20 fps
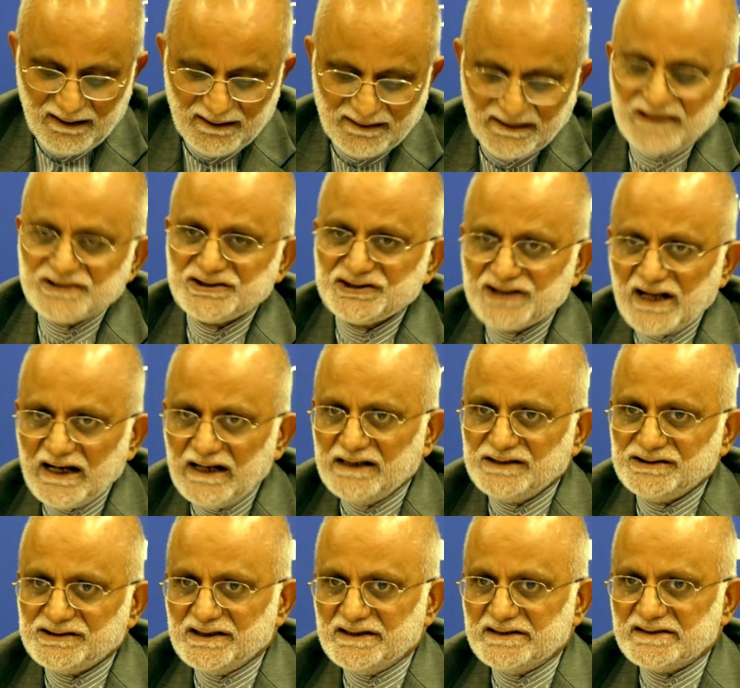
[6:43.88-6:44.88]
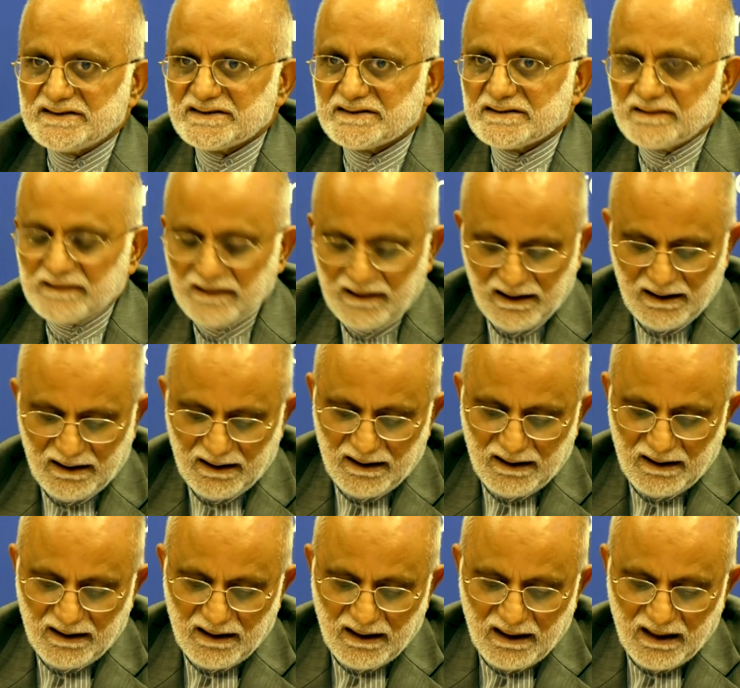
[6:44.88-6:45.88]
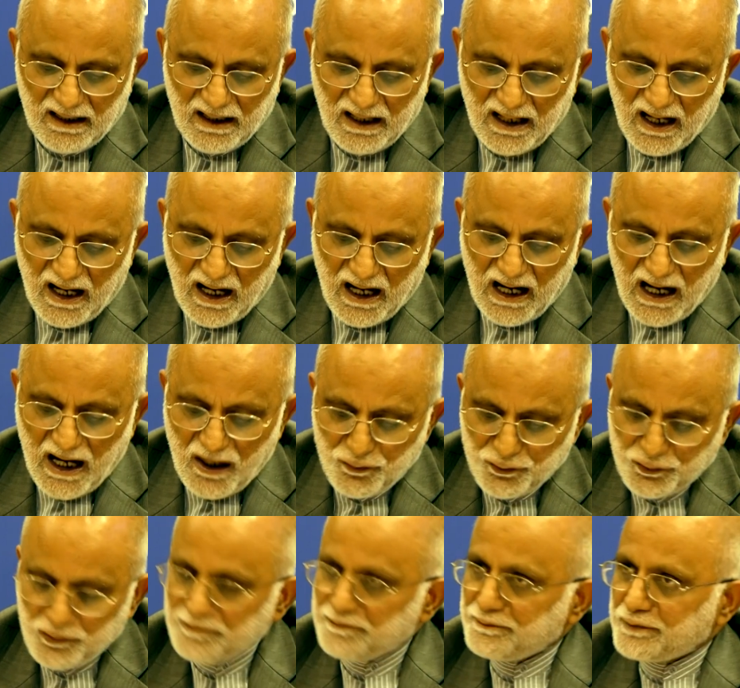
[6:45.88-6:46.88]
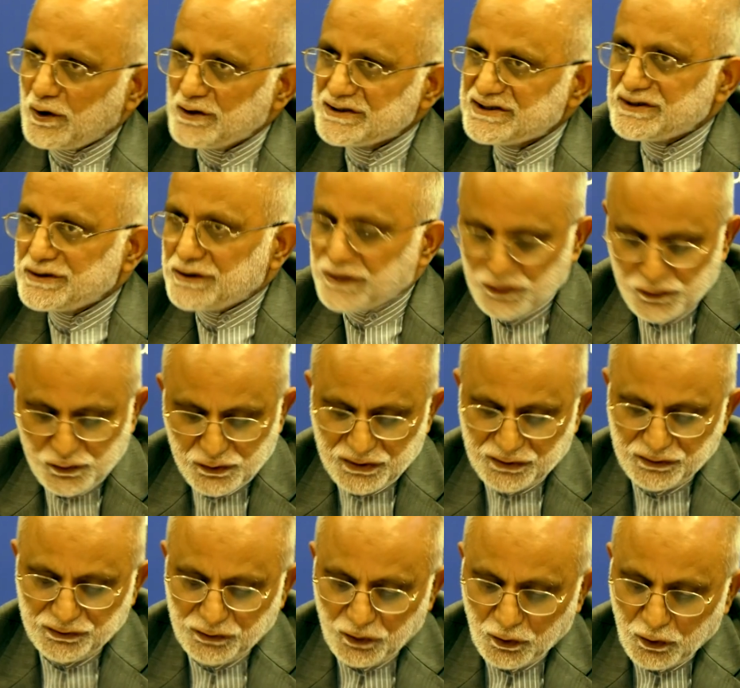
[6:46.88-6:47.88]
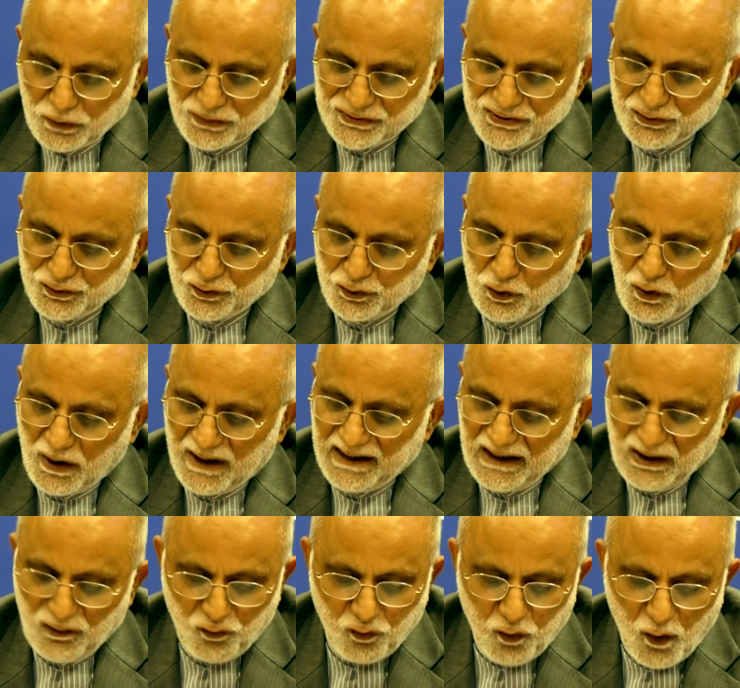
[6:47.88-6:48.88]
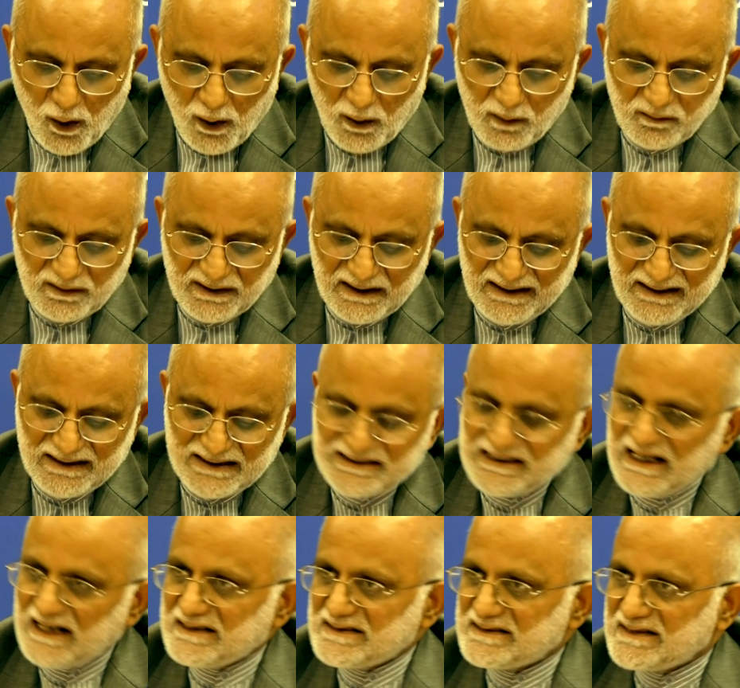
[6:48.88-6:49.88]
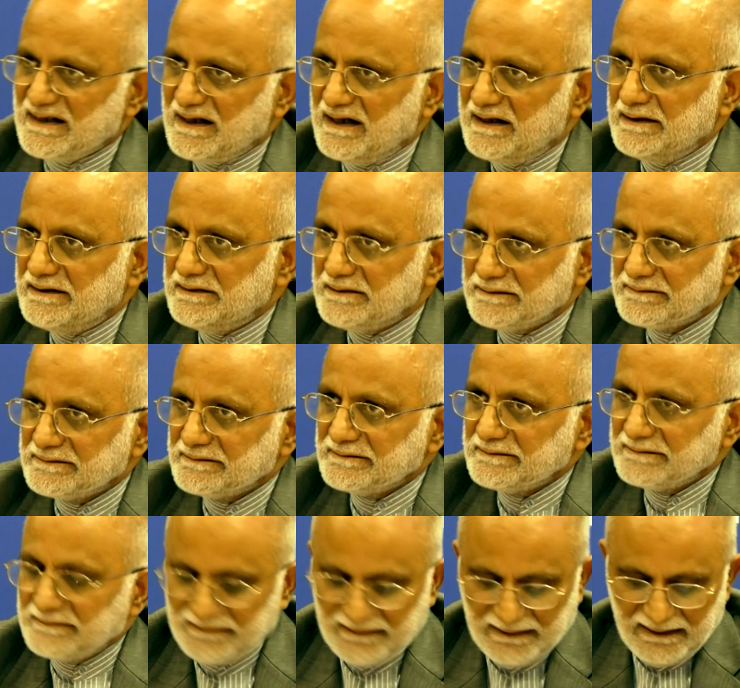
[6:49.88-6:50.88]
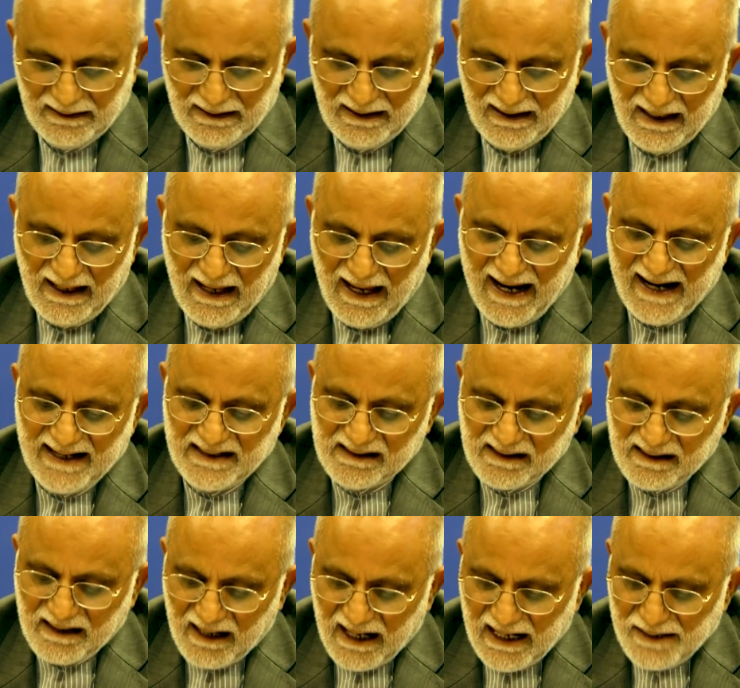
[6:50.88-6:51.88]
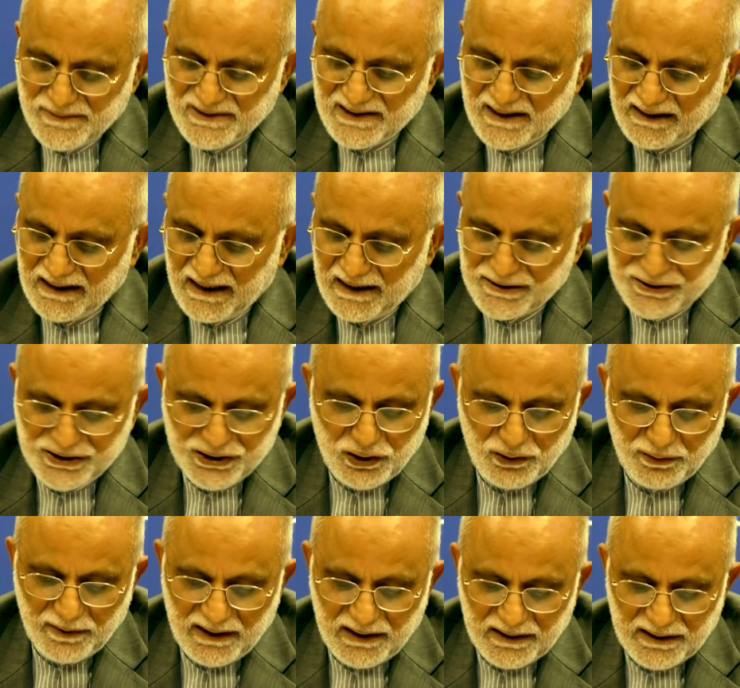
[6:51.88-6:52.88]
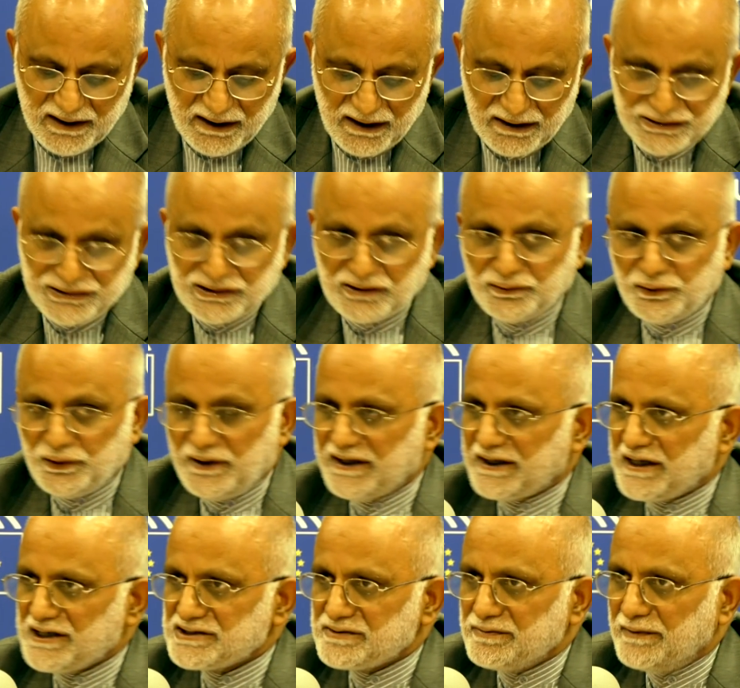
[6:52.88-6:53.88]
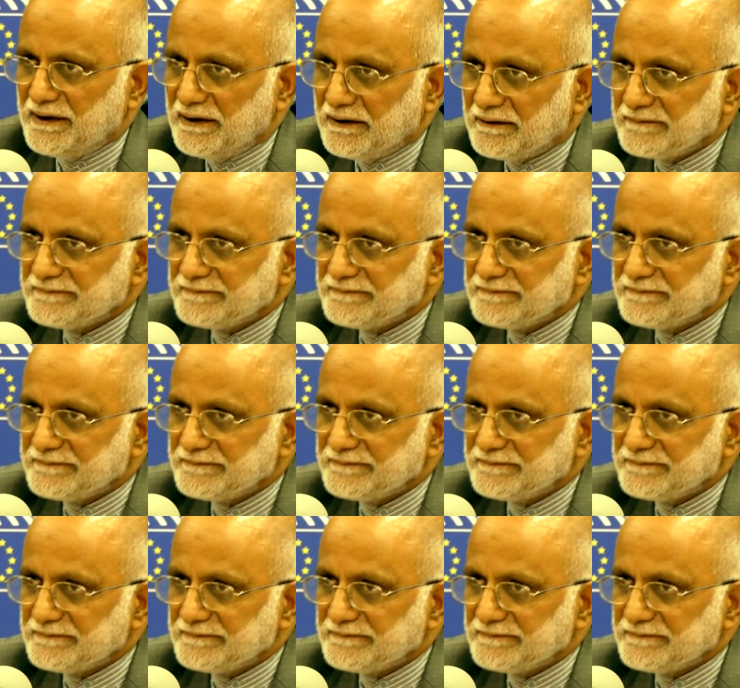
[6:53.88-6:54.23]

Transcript: The challenge is how to prosecute those who are involved in the genocide and crimes against humanity in Jammu and Kashmir.